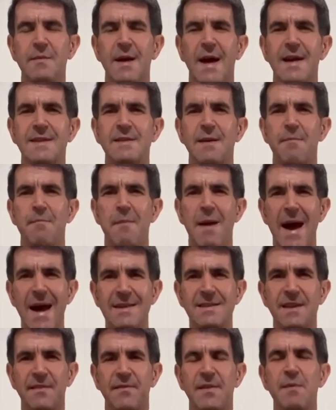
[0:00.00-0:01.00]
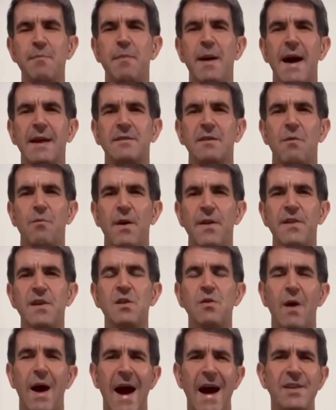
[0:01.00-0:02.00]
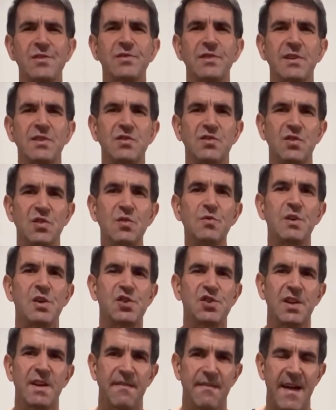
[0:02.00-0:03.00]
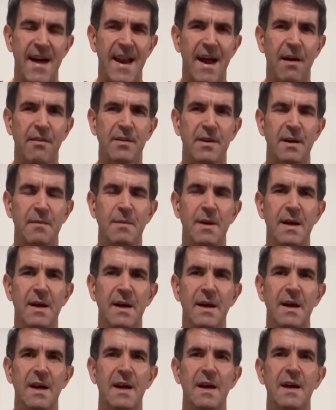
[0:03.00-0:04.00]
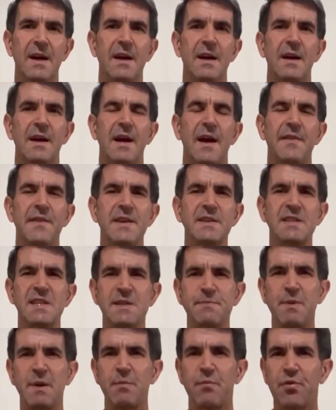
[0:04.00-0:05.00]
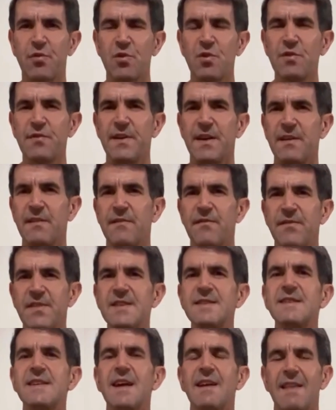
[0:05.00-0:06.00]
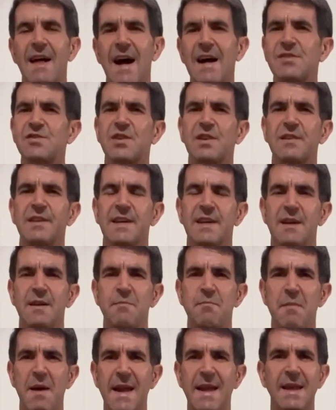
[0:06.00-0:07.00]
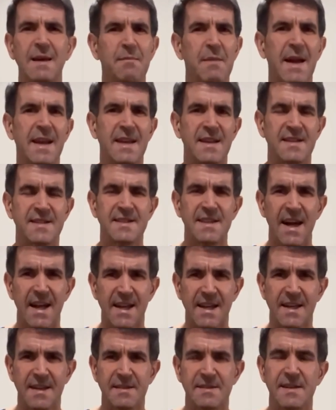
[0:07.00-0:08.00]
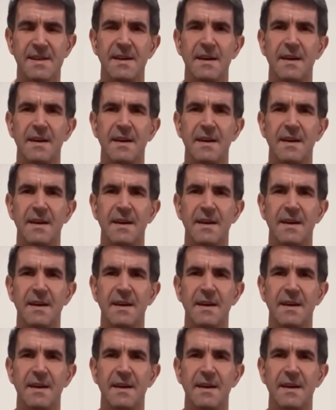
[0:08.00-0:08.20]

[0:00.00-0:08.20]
has a massive impact on whether you actually do achieve that outcome. And this has been proven physiologically in many, many studies.